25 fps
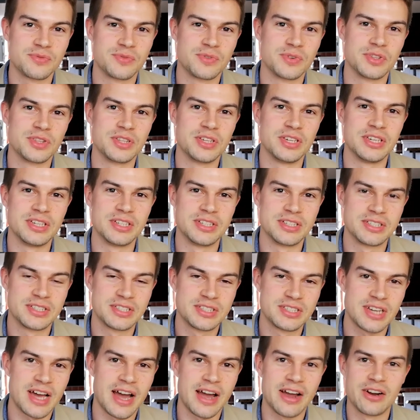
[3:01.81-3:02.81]
for the
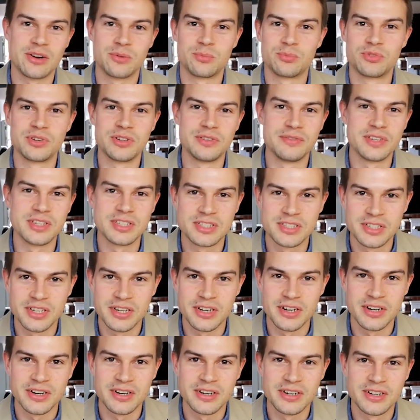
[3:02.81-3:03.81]
entire previous
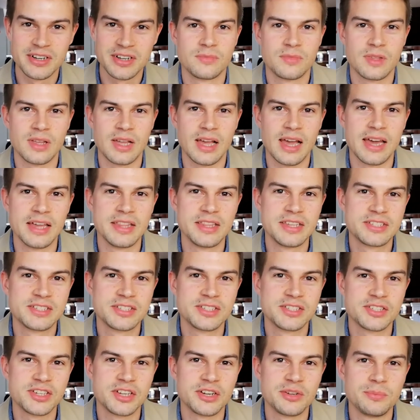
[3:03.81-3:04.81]
year. And
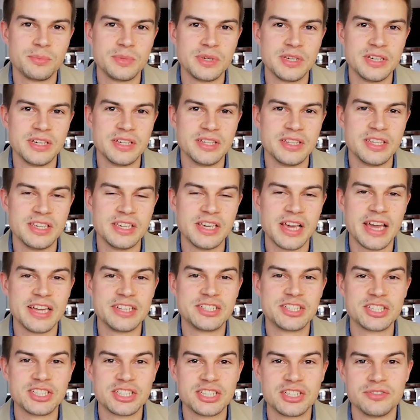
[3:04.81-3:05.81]
this is going to be the
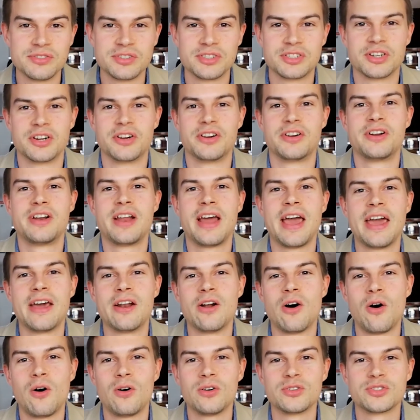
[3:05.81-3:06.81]
HST return
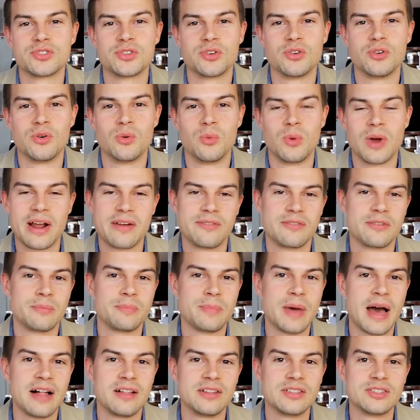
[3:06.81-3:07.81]
and also whatever
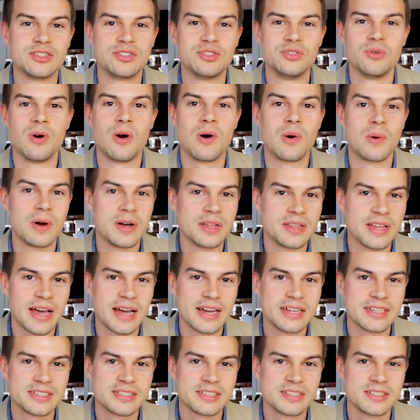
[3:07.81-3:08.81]
balance you owe on
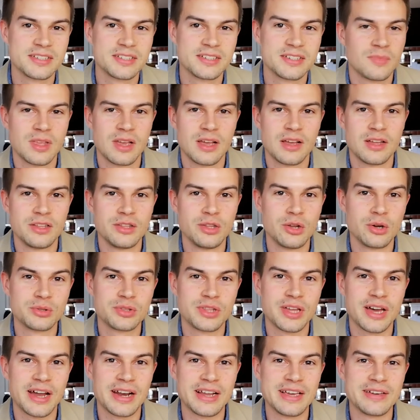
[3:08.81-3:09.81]
that.
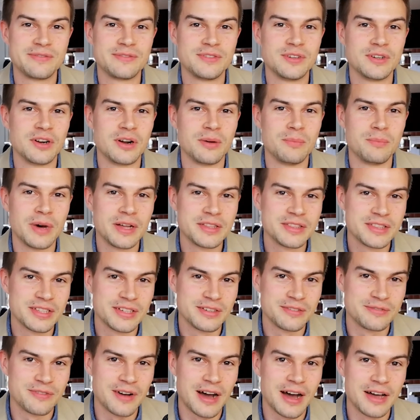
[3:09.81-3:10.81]
Note that if you're a
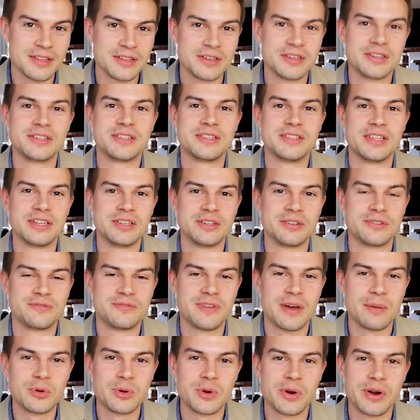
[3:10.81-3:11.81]
monthly filer, then your
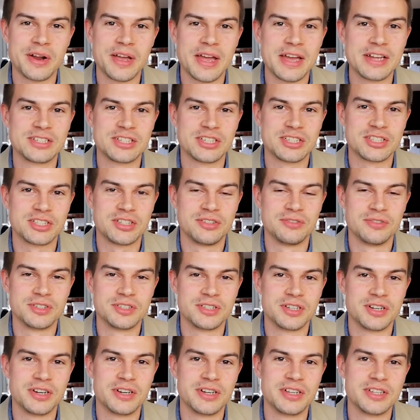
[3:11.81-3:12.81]
February HST
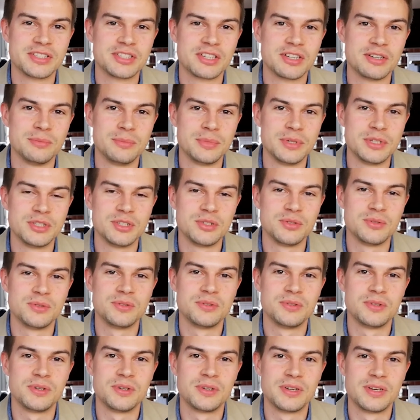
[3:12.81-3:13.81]
return is going to be
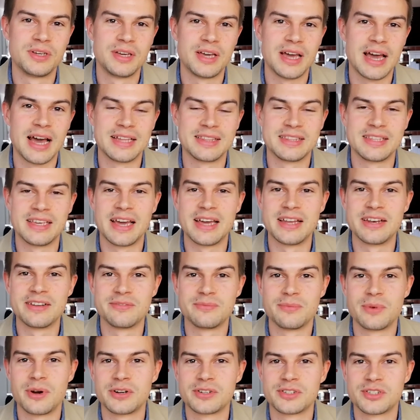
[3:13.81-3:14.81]
due at the end
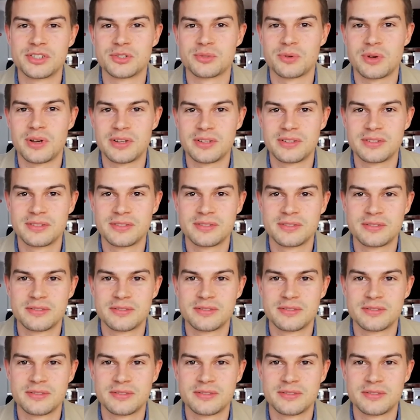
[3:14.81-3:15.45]
of March as well.